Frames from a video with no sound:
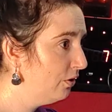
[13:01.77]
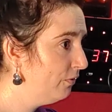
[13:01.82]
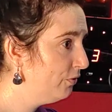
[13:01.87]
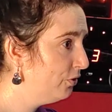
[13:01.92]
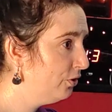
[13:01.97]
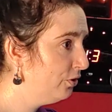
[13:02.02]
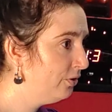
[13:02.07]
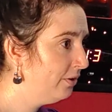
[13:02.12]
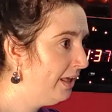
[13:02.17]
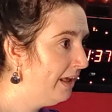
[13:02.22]
go
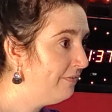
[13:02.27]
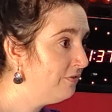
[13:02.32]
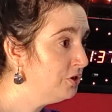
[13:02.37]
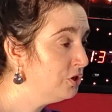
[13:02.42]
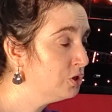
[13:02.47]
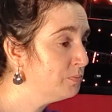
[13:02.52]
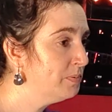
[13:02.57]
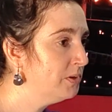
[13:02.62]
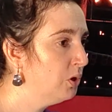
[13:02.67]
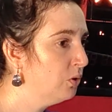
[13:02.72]
through the
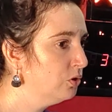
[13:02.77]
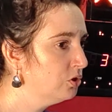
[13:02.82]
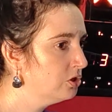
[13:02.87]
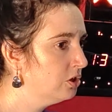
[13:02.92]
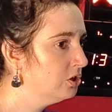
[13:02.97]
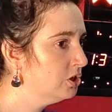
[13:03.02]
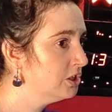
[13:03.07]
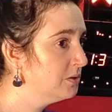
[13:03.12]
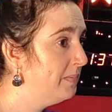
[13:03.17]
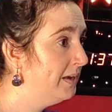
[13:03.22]
avenues, but
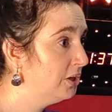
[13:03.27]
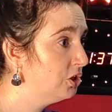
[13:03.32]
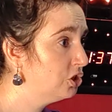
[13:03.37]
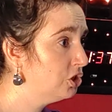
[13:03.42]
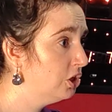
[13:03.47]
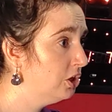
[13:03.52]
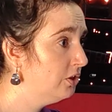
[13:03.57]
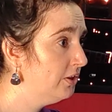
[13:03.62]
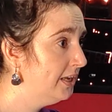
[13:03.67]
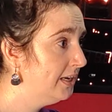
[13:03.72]
also just make
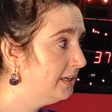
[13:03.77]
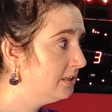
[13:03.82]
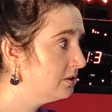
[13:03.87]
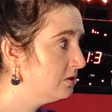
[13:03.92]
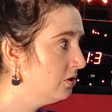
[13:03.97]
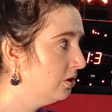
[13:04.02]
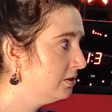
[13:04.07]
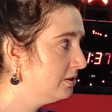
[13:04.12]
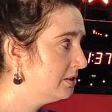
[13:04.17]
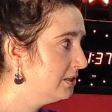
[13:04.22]
sure that
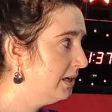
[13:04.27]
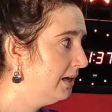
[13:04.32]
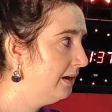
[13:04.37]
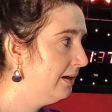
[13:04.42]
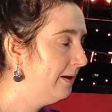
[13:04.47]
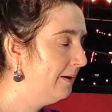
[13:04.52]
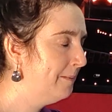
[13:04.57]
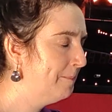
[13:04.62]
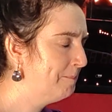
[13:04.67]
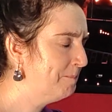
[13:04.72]
it's not,
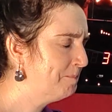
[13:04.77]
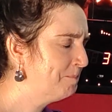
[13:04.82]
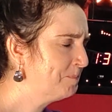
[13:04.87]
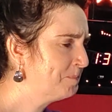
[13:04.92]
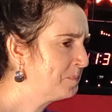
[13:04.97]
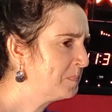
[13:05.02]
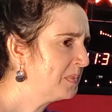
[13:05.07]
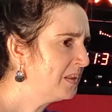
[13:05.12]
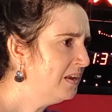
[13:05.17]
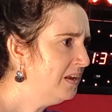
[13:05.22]
that
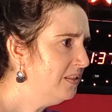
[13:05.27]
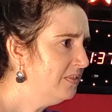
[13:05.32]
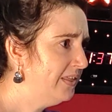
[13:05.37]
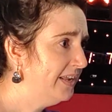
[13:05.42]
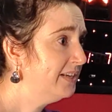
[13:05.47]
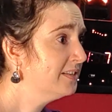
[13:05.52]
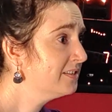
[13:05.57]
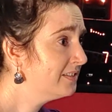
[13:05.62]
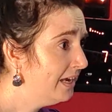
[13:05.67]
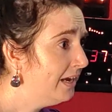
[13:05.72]

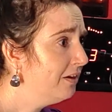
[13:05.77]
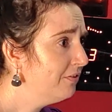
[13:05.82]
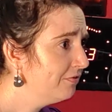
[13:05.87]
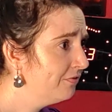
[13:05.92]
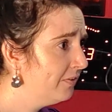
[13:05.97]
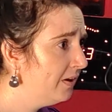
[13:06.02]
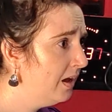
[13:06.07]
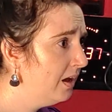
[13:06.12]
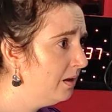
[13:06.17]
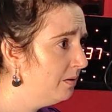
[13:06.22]
it's
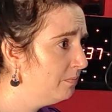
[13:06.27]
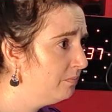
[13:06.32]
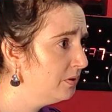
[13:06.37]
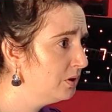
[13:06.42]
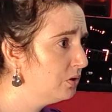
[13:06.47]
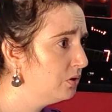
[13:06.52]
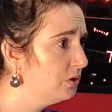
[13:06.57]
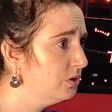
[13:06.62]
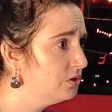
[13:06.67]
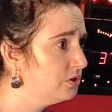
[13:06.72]
safe,
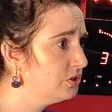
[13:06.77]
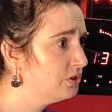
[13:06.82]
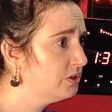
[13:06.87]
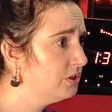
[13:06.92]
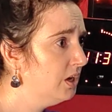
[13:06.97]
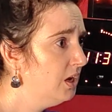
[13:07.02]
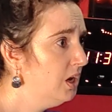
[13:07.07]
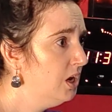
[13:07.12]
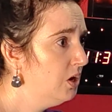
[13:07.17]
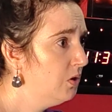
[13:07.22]

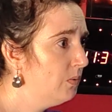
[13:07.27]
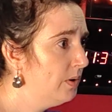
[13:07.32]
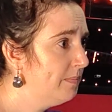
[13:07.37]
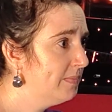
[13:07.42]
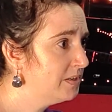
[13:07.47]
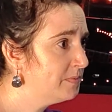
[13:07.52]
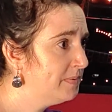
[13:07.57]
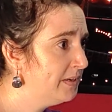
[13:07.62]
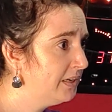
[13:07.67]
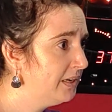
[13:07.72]
because we
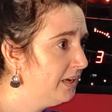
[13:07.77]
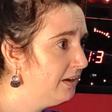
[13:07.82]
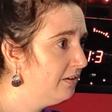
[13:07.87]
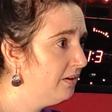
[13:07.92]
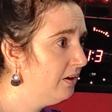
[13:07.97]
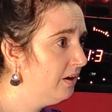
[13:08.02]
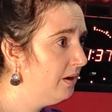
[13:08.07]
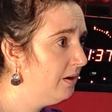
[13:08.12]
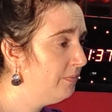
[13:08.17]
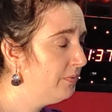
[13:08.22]
must be
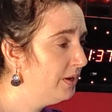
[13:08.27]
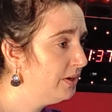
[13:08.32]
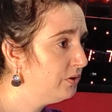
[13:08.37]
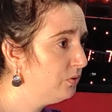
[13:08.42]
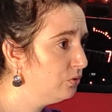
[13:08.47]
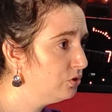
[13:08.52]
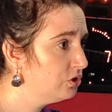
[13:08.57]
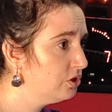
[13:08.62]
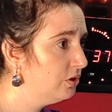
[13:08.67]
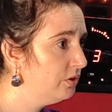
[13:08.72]

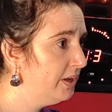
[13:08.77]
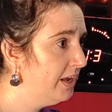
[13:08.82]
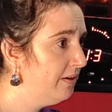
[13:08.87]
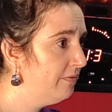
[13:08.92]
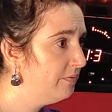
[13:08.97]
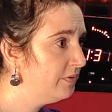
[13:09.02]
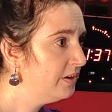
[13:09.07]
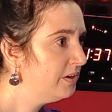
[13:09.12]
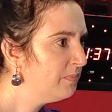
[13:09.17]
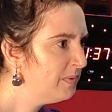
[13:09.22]
that also
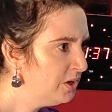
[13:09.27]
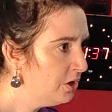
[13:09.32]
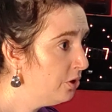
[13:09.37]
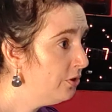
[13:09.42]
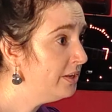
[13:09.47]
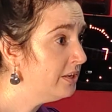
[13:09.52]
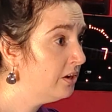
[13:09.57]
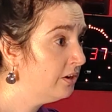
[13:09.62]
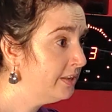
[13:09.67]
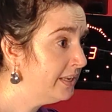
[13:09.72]
that we
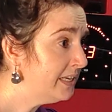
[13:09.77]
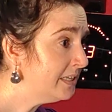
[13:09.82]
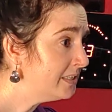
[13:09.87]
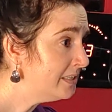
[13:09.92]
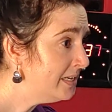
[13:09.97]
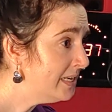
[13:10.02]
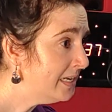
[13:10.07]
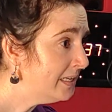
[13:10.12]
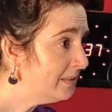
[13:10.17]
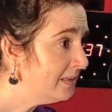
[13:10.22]
know that on the
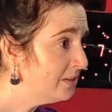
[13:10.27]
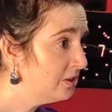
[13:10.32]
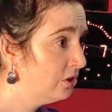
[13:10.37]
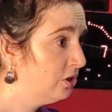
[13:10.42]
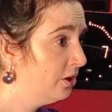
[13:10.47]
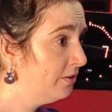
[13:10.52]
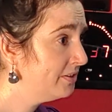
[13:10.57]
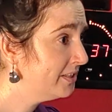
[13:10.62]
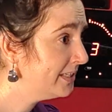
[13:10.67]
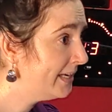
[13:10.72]
internet there's
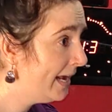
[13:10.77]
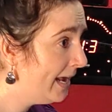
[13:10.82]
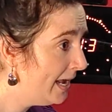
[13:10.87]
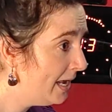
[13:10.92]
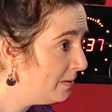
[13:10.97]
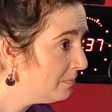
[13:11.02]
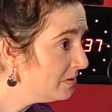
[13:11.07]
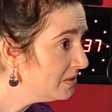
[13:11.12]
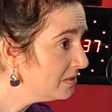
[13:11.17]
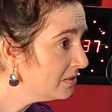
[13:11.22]
a lot of
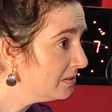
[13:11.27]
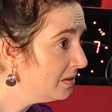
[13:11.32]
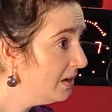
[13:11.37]
scams.